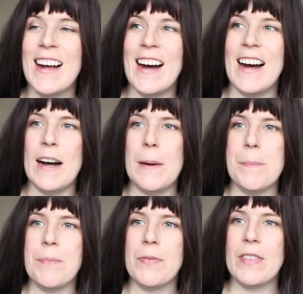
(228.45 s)

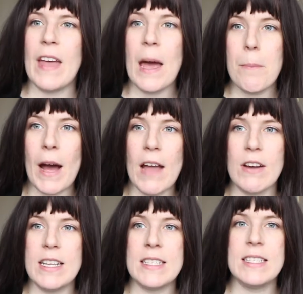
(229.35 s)
that
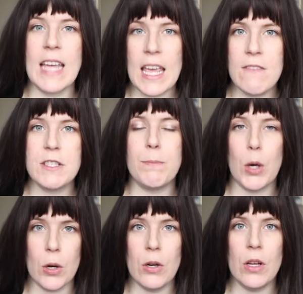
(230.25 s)
pirate saves
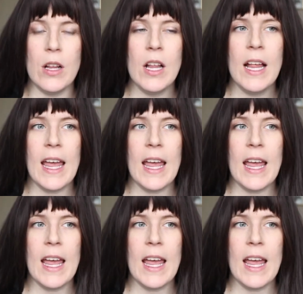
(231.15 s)
Pearl